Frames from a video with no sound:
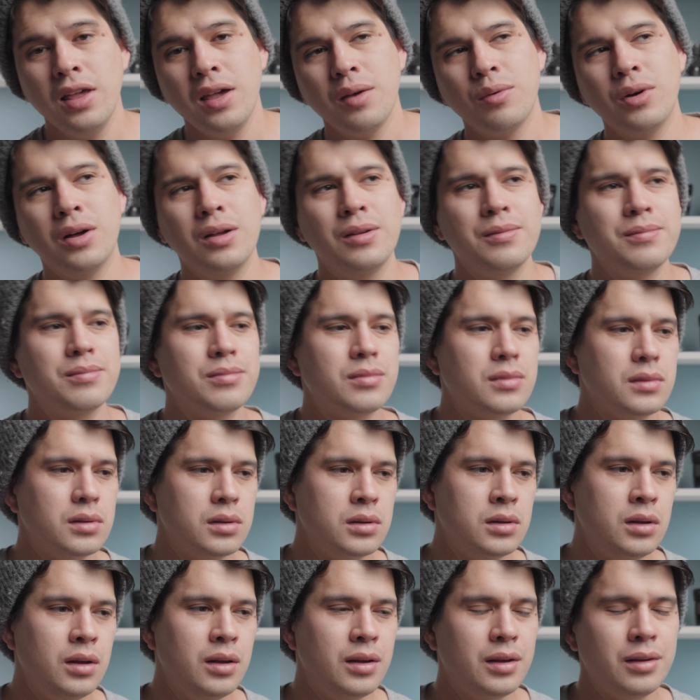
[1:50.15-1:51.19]
Well,
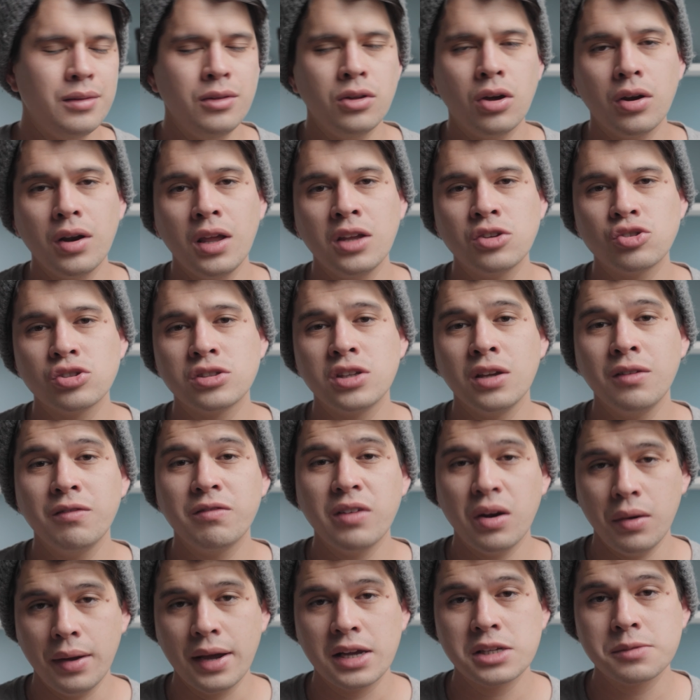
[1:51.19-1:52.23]
not interesting,
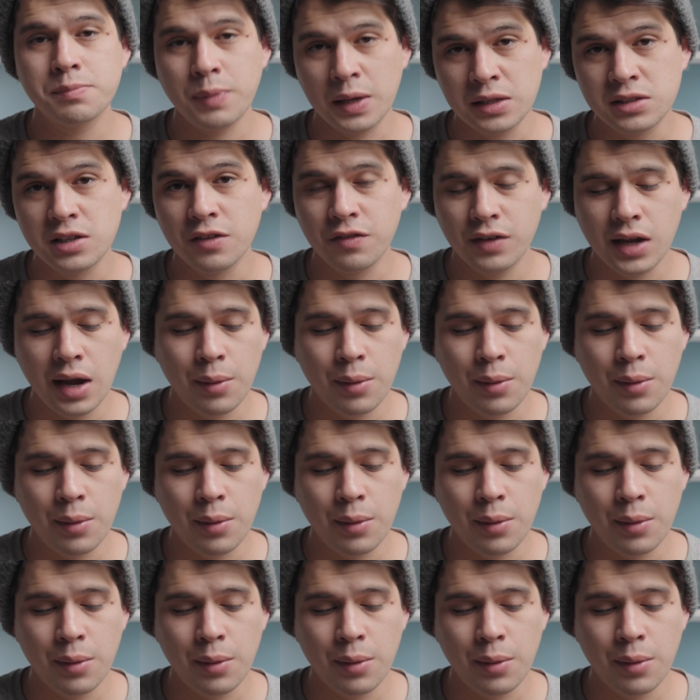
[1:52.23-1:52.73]
very expensive